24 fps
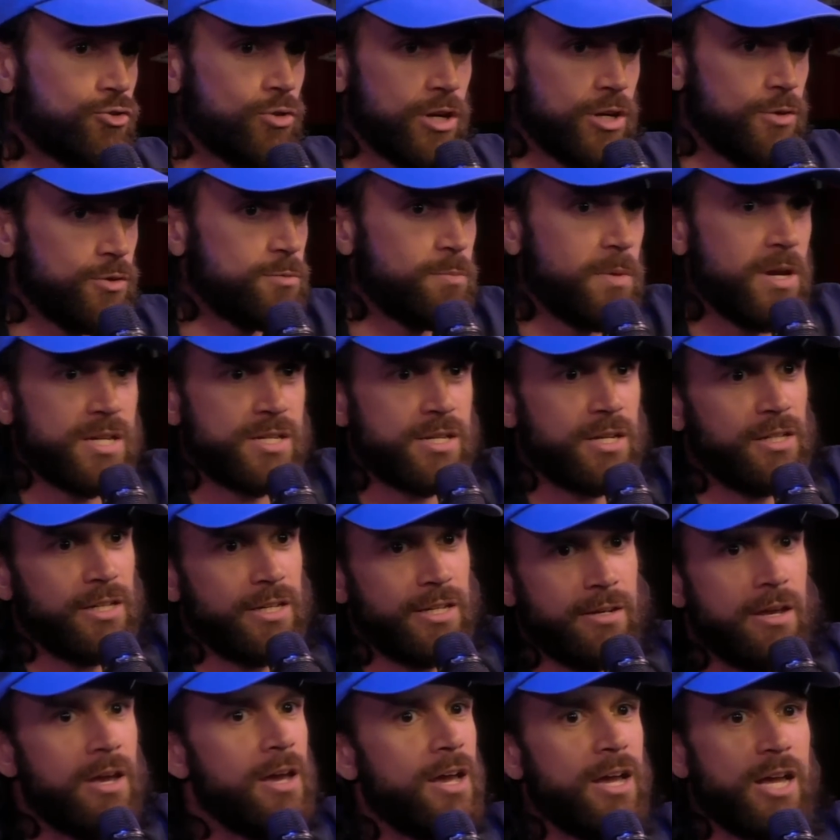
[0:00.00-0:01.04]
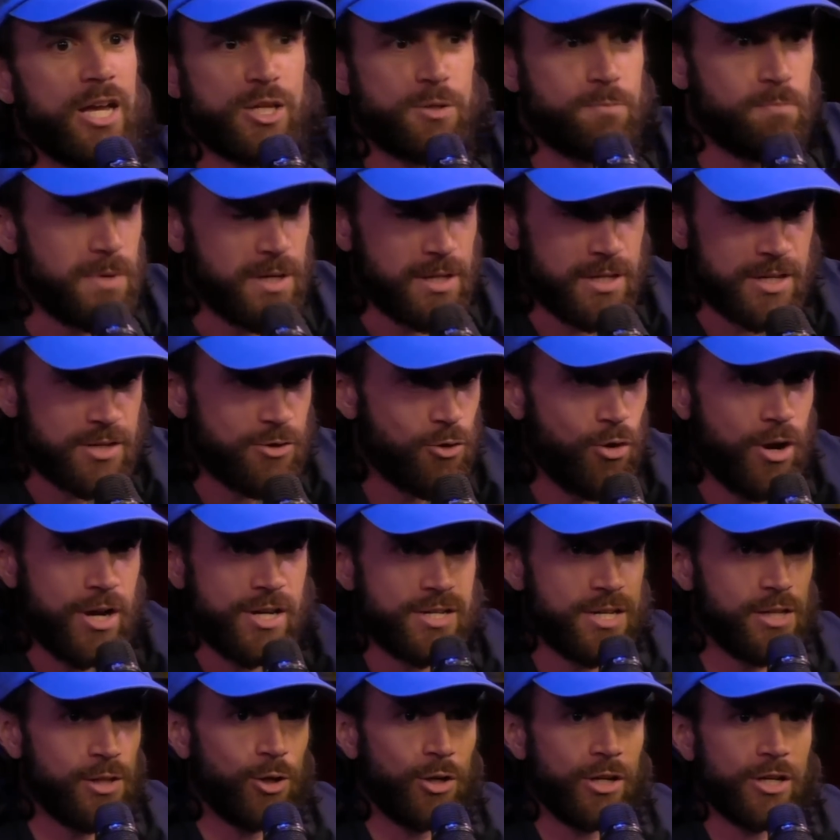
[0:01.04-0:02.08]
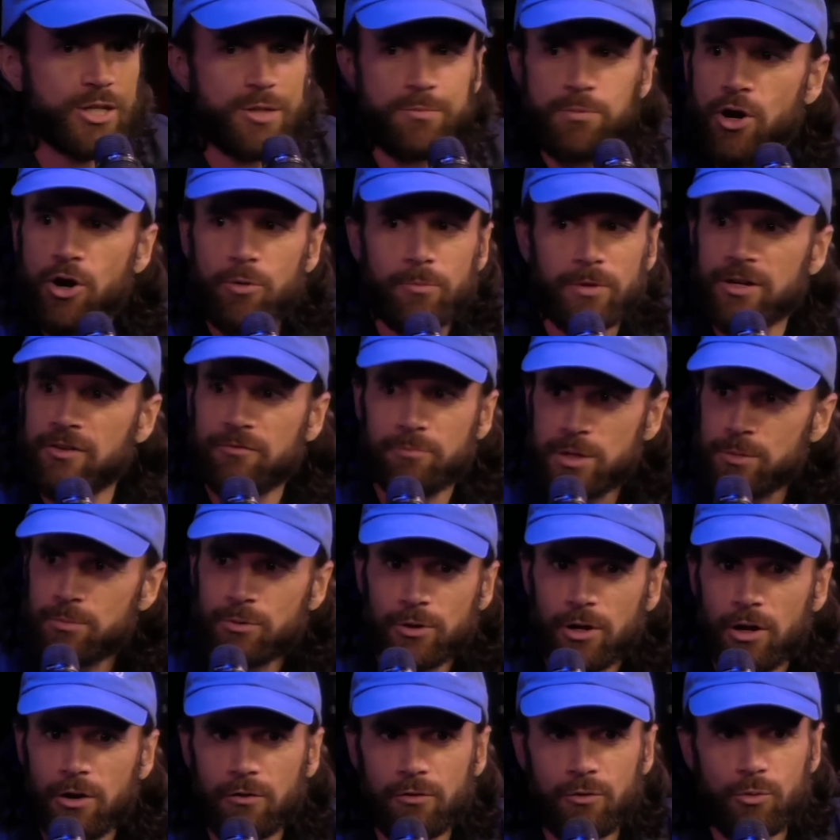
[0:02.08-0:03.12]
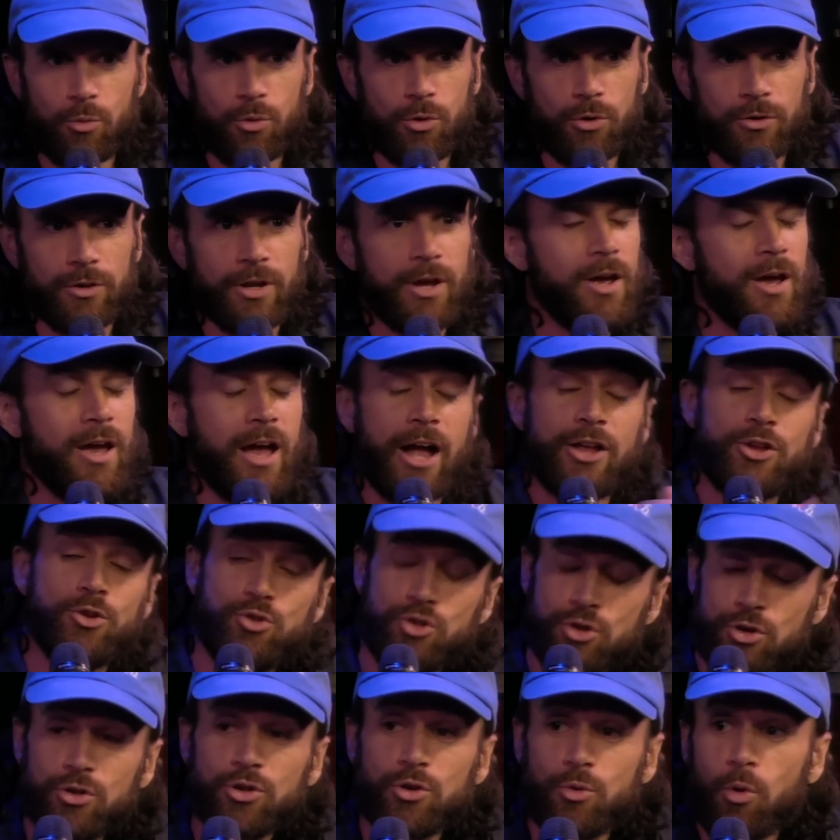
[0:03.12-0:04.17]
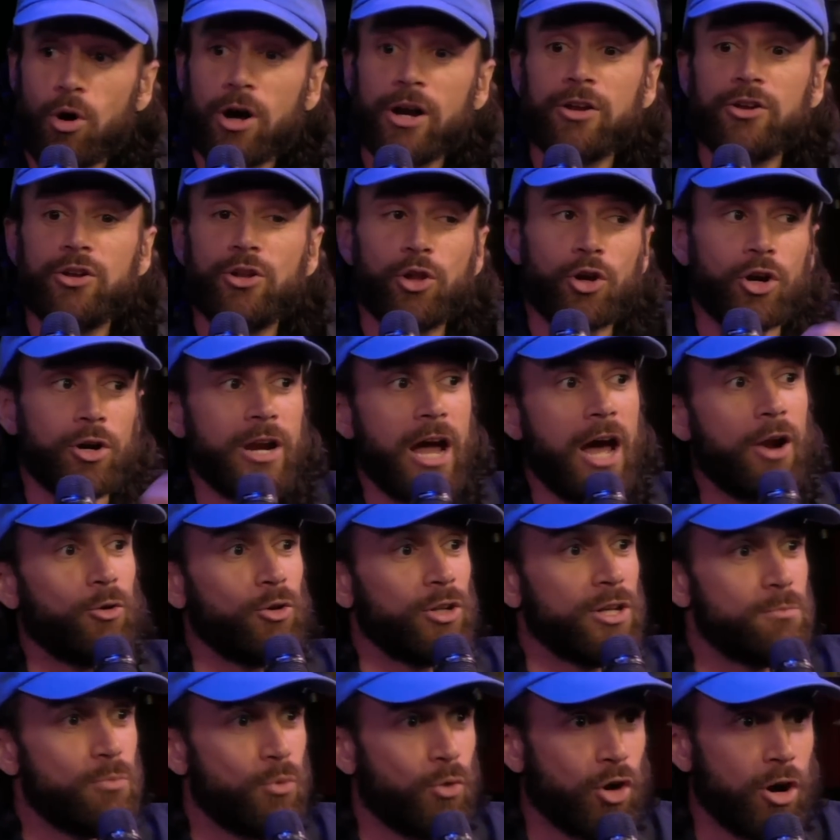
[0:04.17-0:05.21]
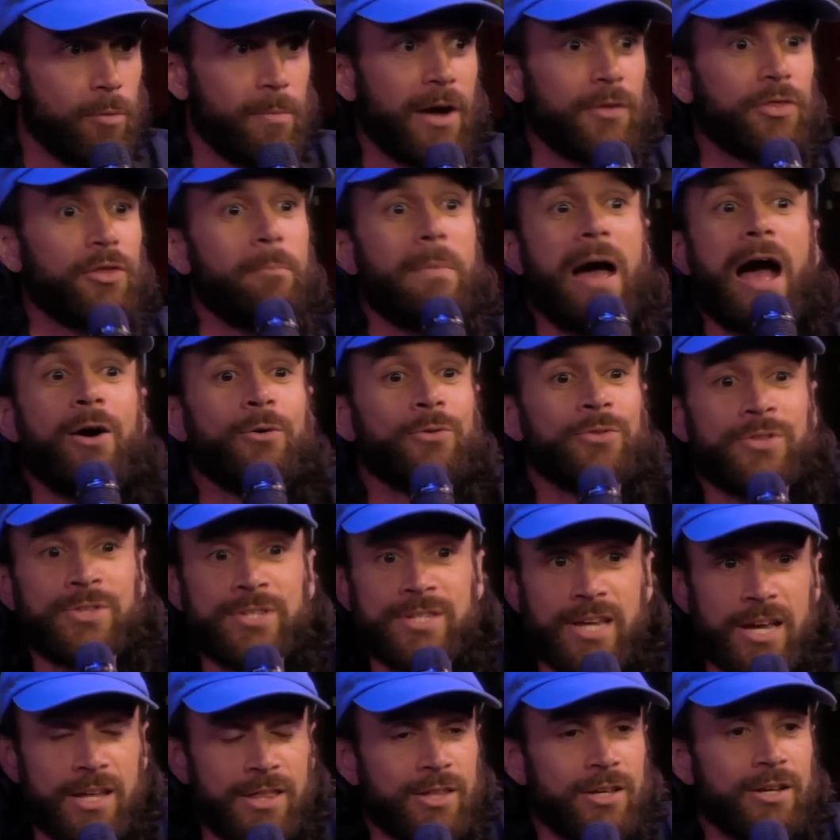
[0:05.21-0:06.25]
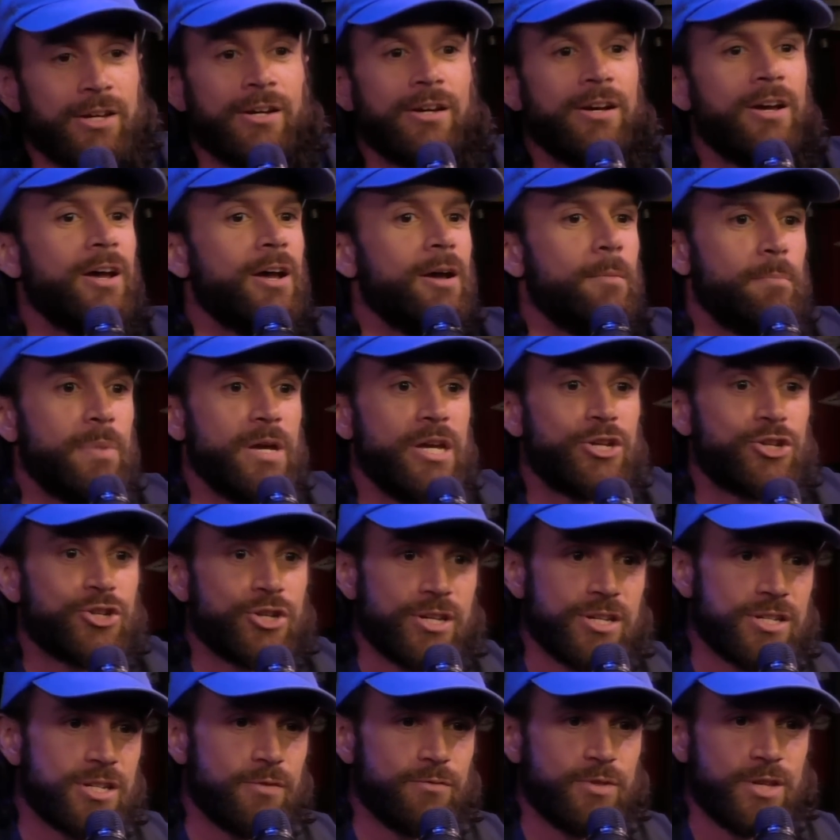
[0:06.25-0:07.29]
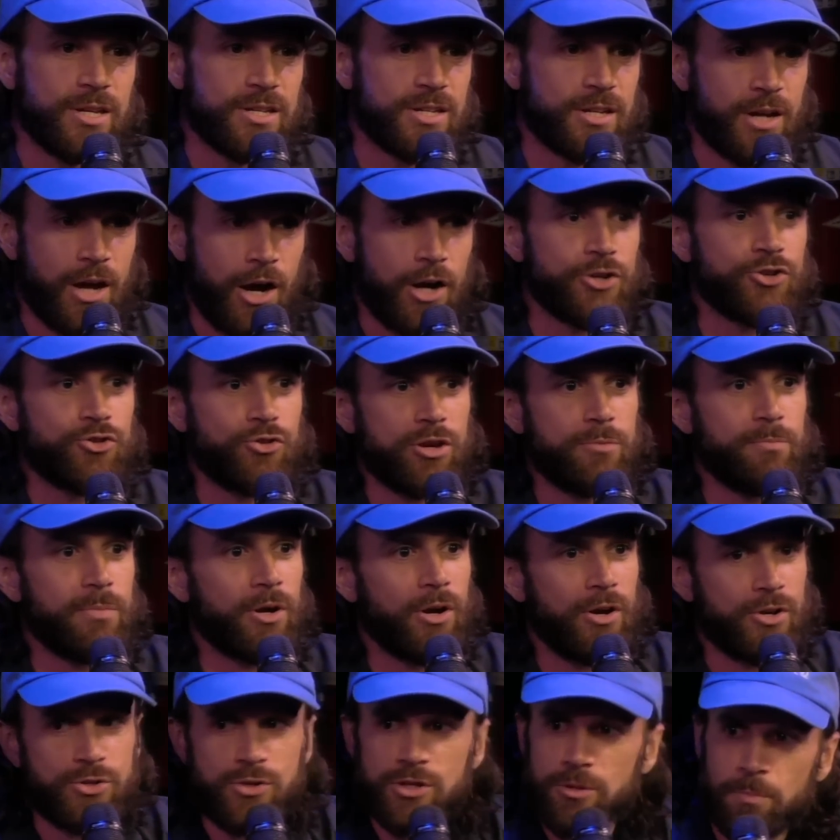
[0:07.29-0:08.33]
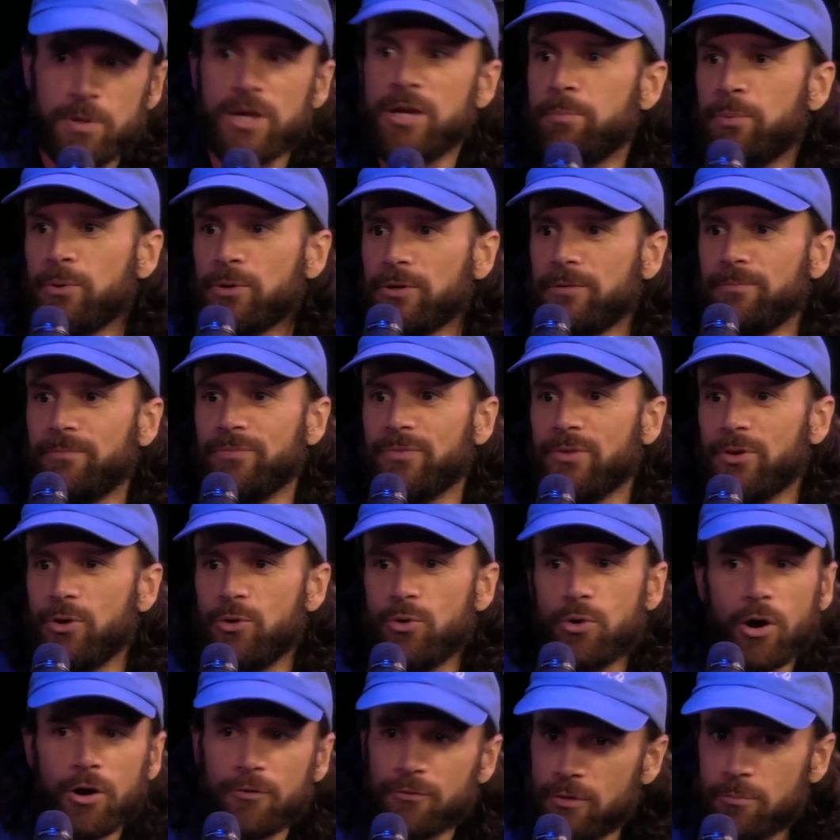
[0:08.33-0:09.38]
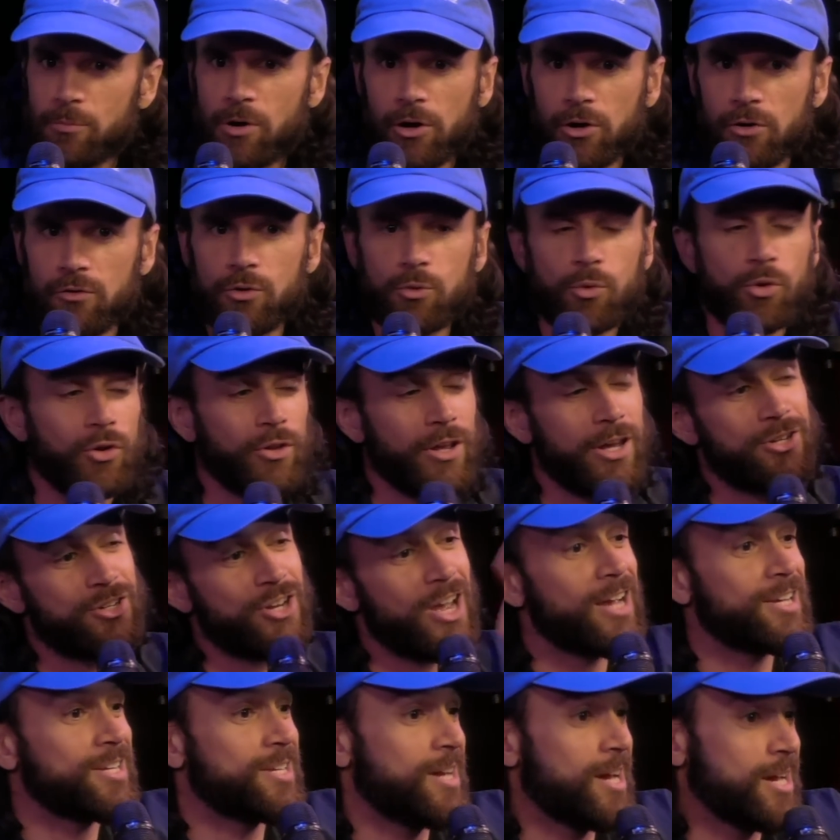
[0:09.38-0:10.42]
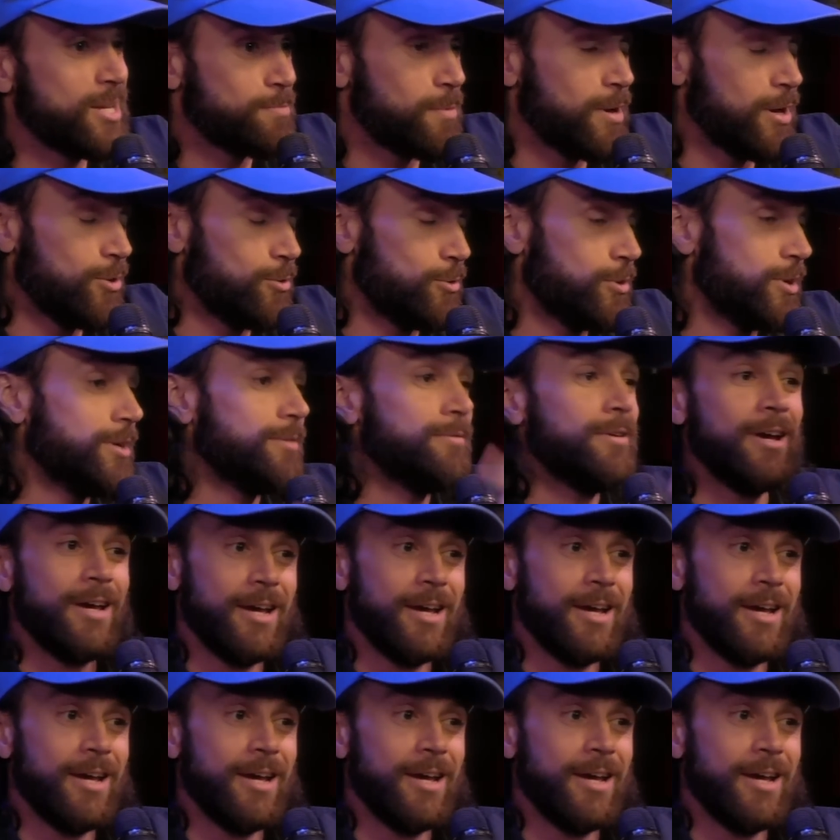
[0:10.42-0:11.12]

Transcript: and it was basically, it's been this crazy little experiment, people all over the world. And you do, you want to learn not only more about the mountains and the beaches of this country, but also the people who are from all over the world. And Jackson Heights, by the way.